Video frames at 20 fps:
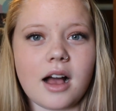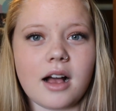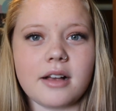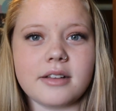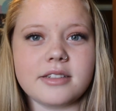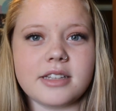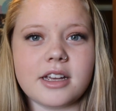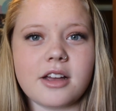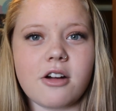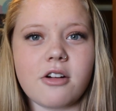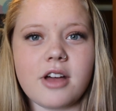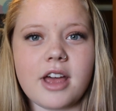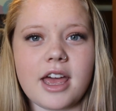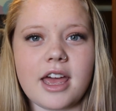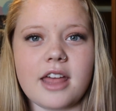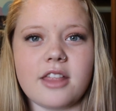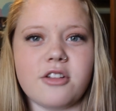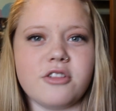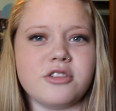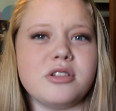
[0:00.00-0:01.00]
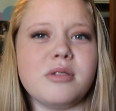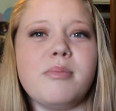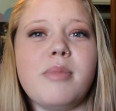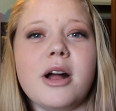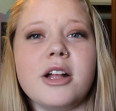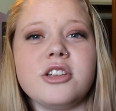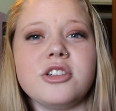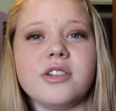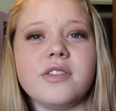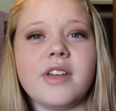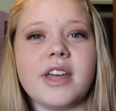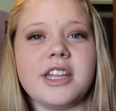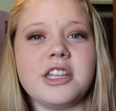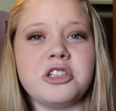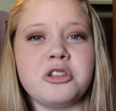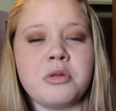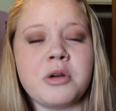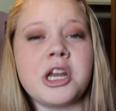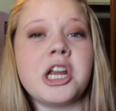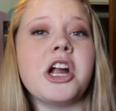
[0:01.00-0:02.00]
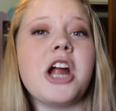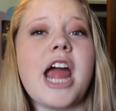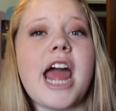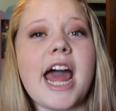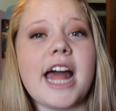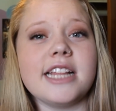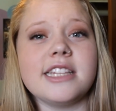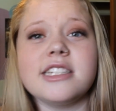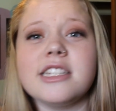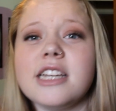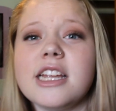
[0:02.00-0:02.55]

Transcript: I was like, okay, there's a bunch of like Twitter ats